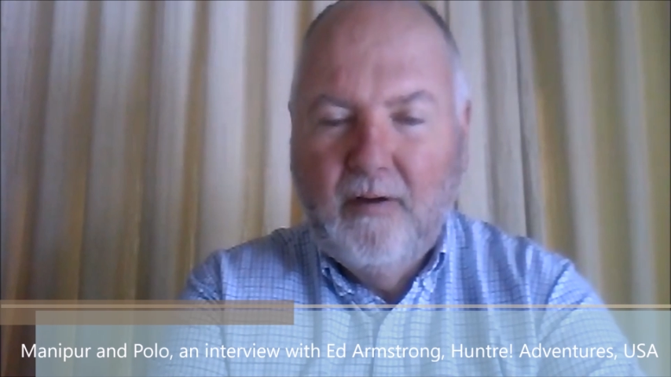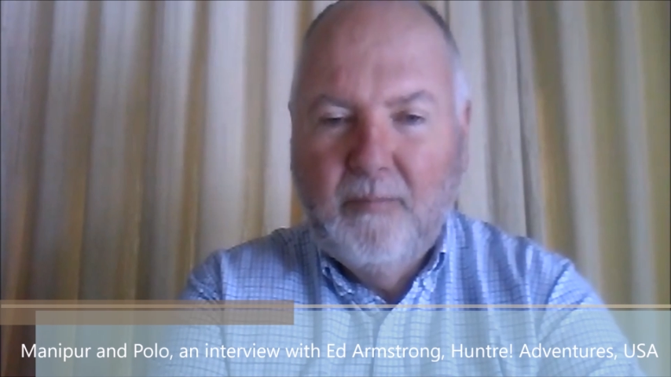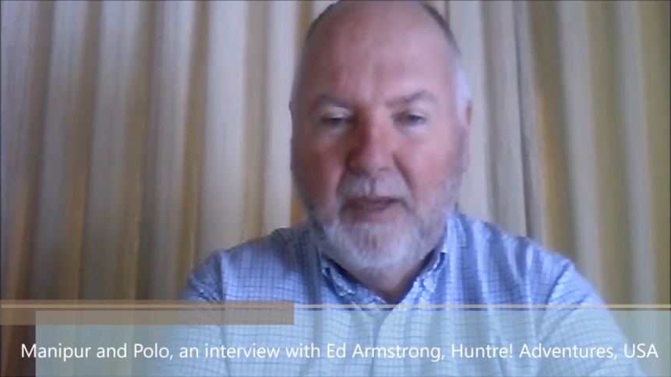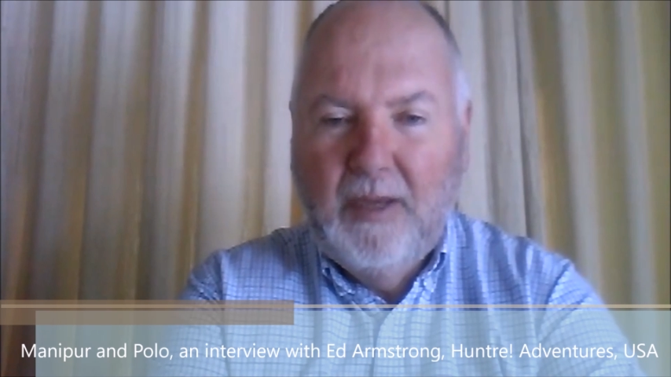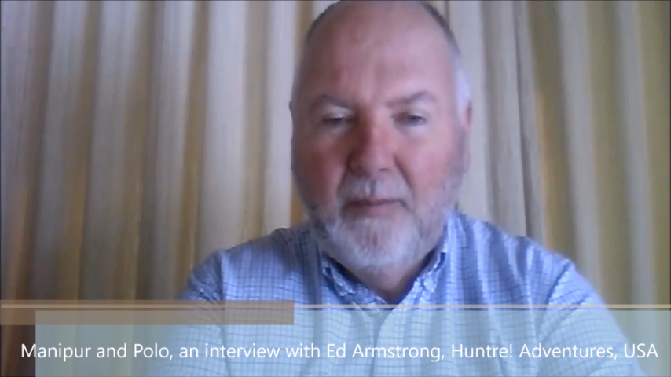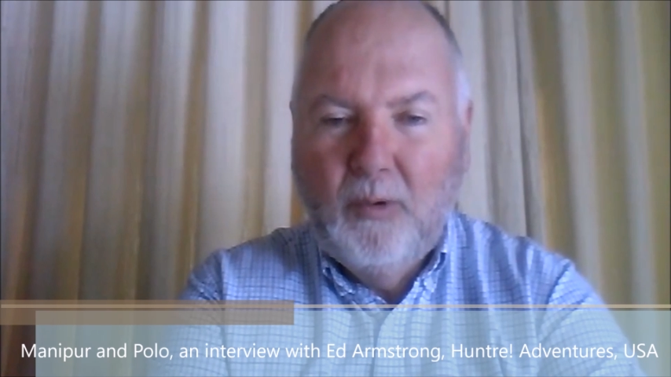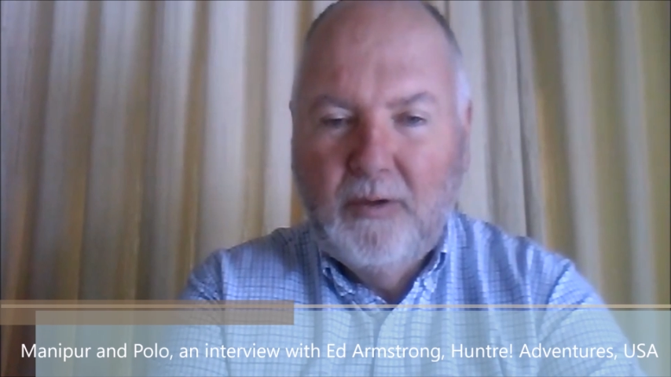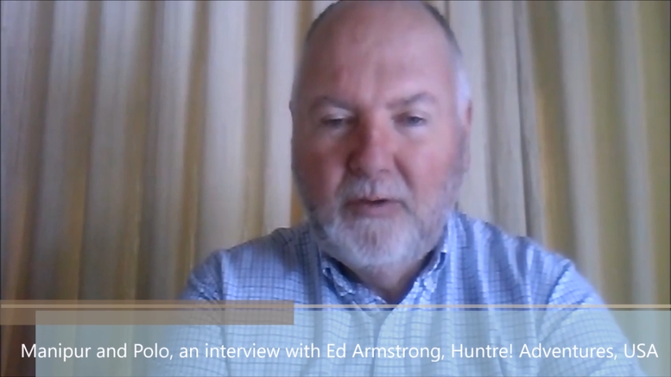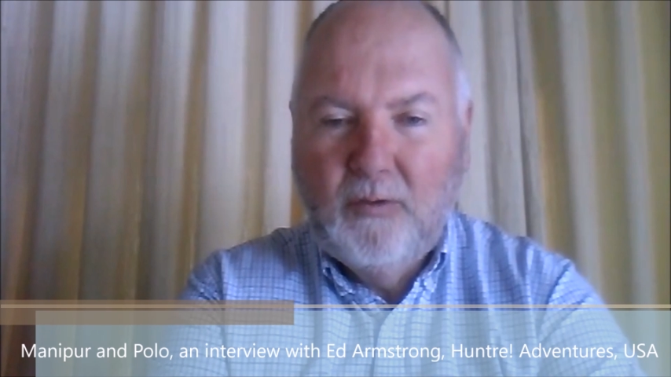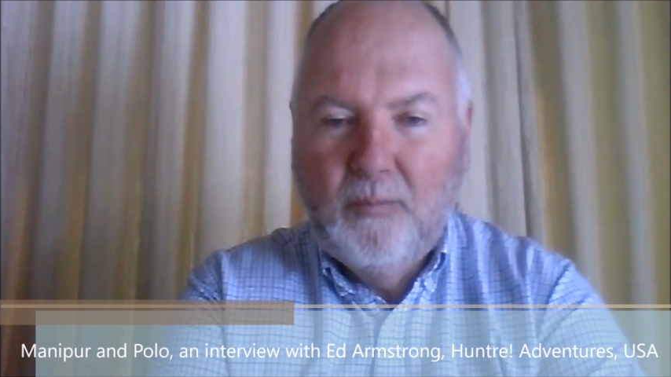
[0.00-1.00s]
of
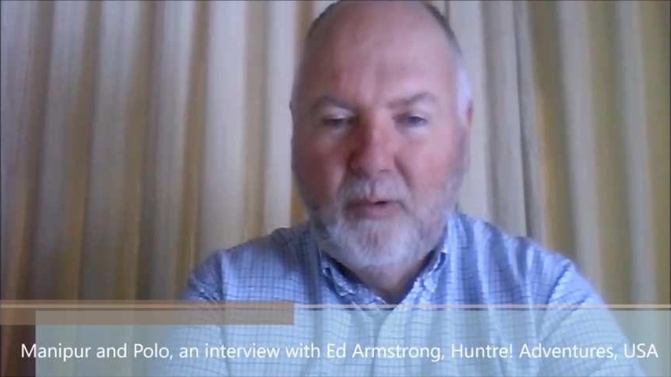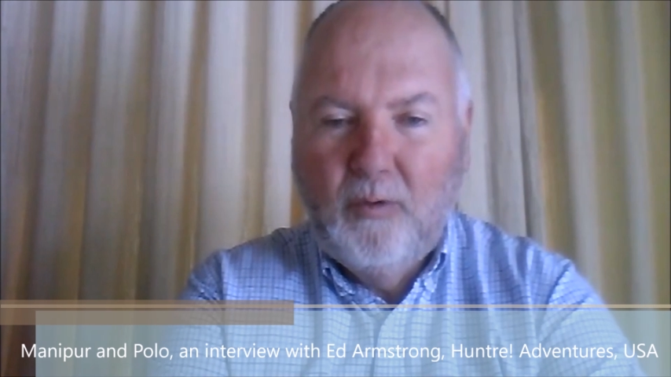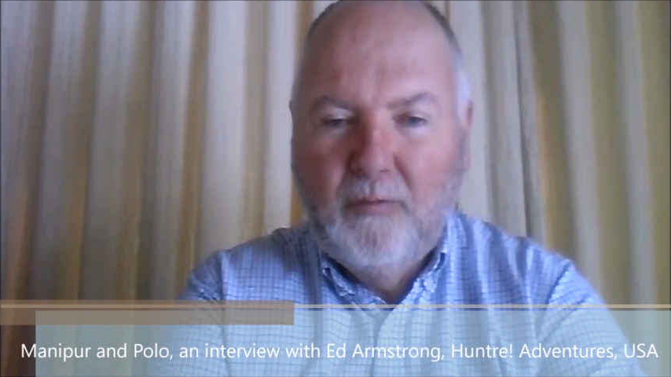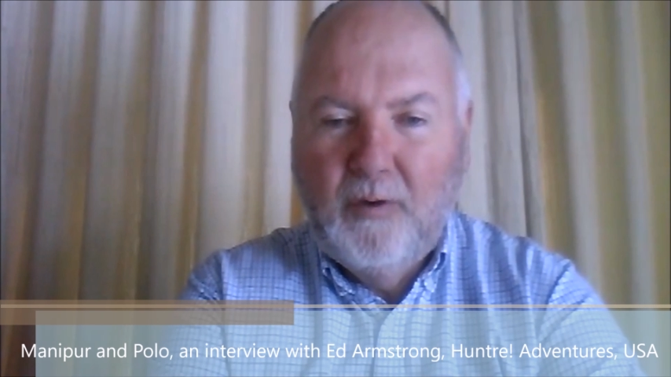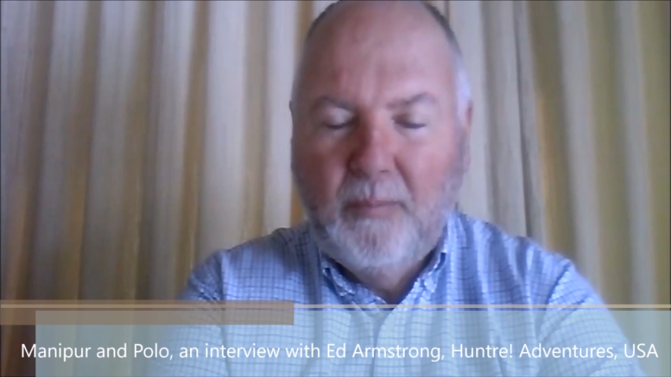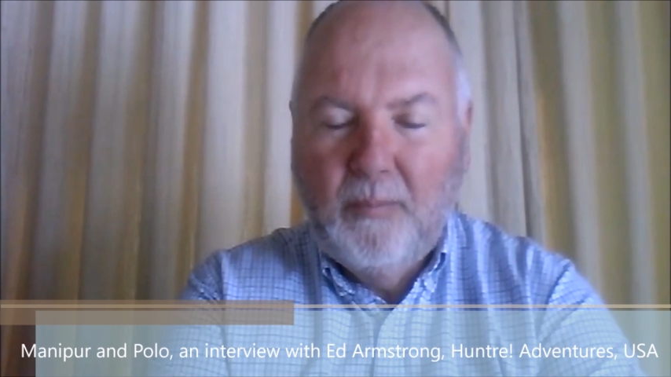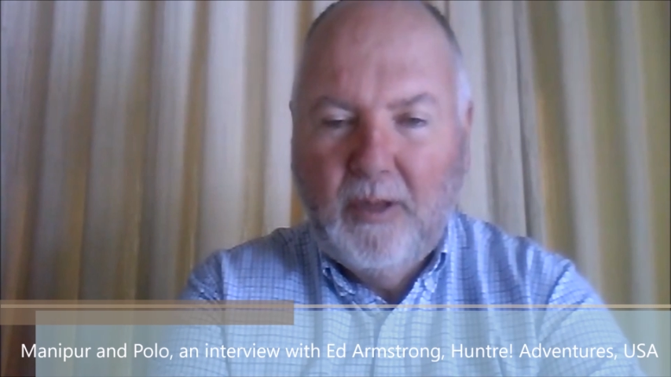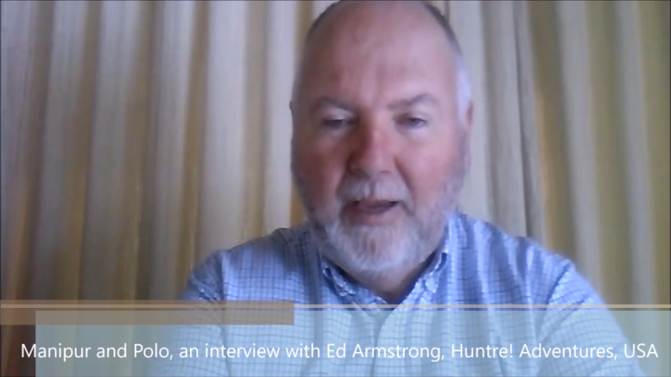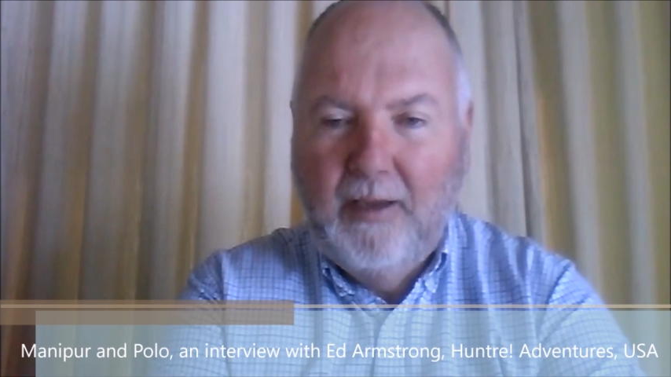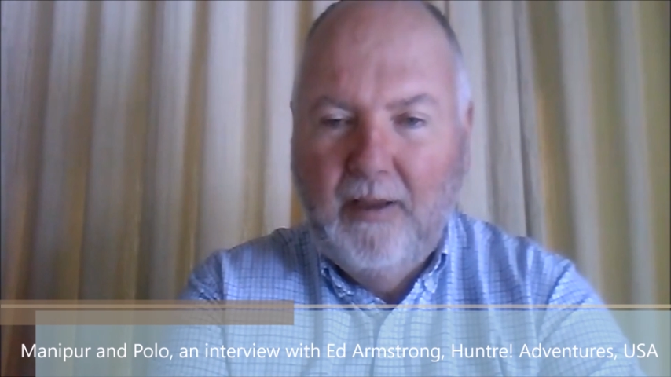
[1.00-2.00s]
Manipur to improve their
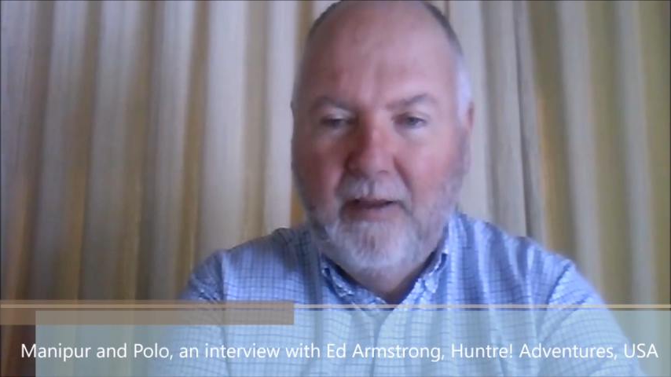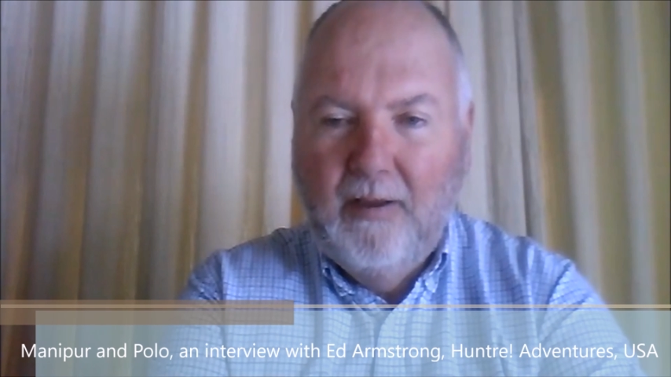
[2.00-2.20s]
play